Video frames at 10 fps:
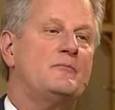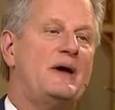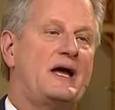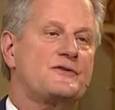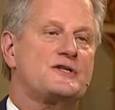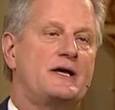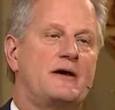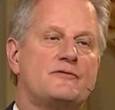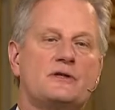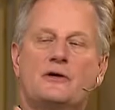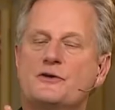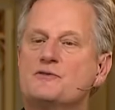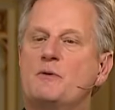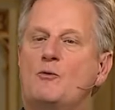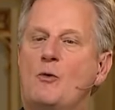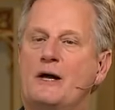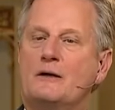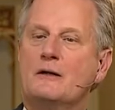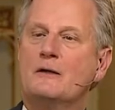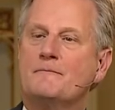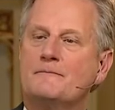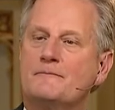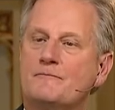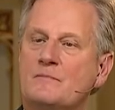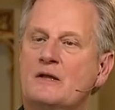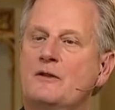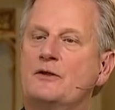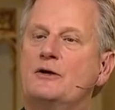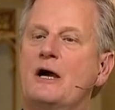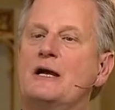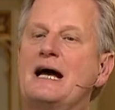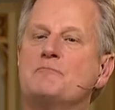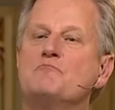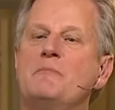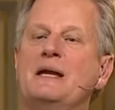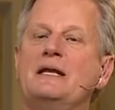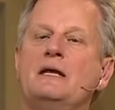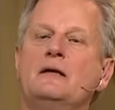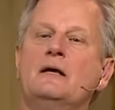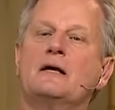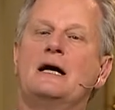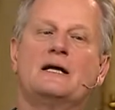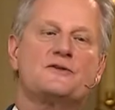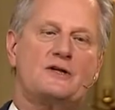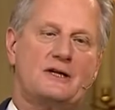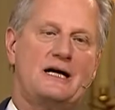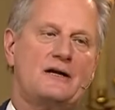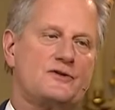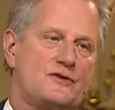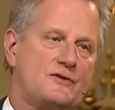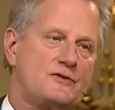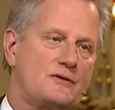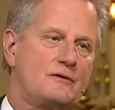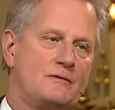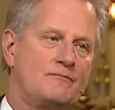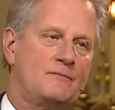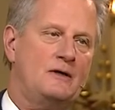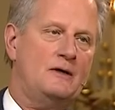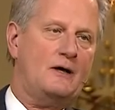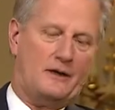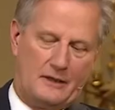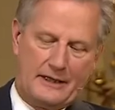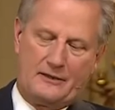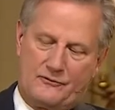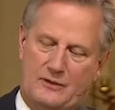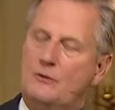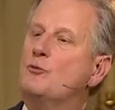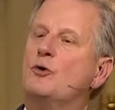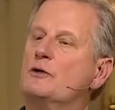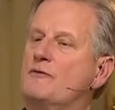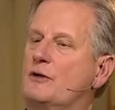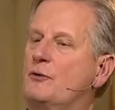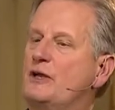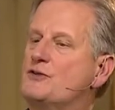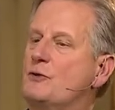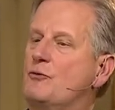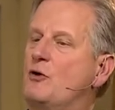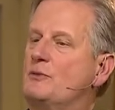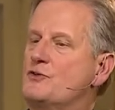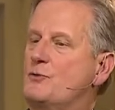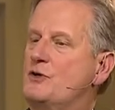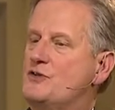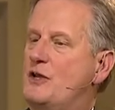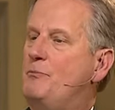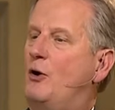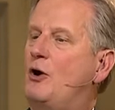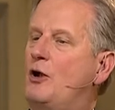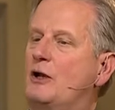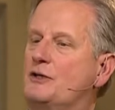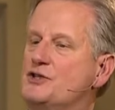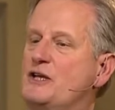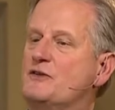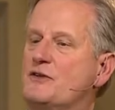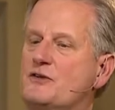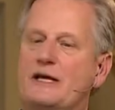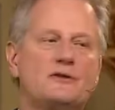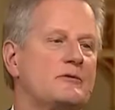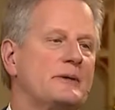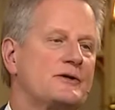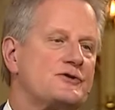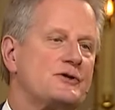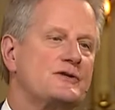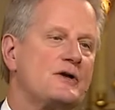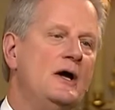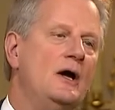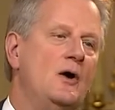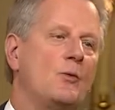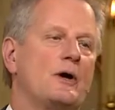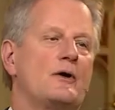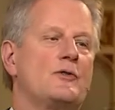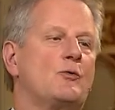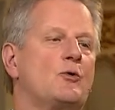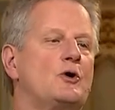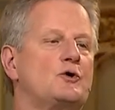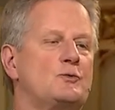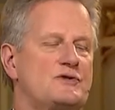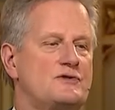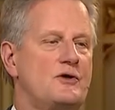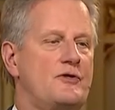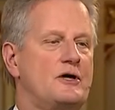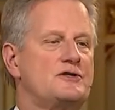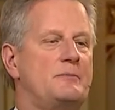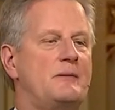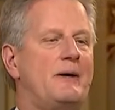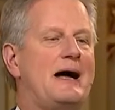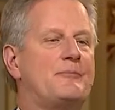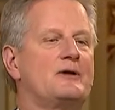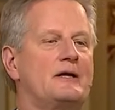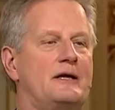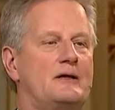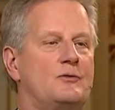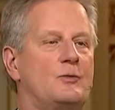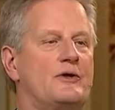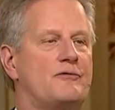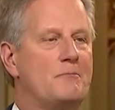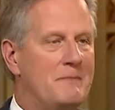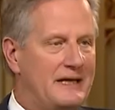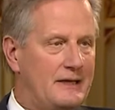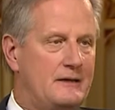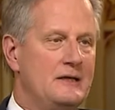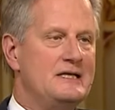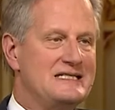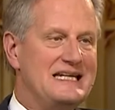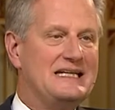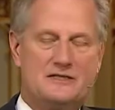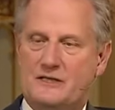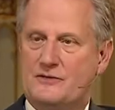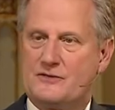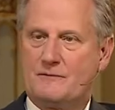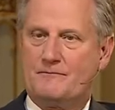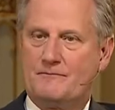paths to heaven. There is but one. There are not many gods and goddesses. Unlike the world of the Greeks and Romans, where St. Paul and Jesus had their ministries, where the world was thought to be populated with many deities,